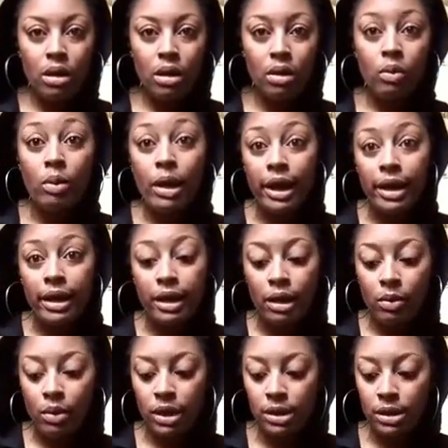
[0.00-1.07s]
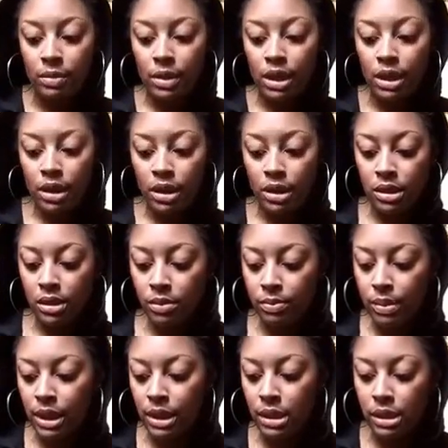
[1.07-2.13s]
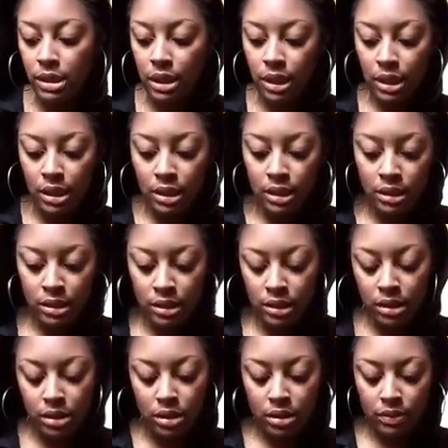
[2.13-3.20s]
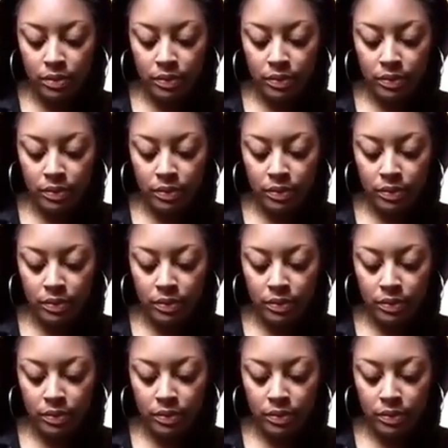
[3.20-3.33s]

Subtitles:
wide I want it to be, and this piece is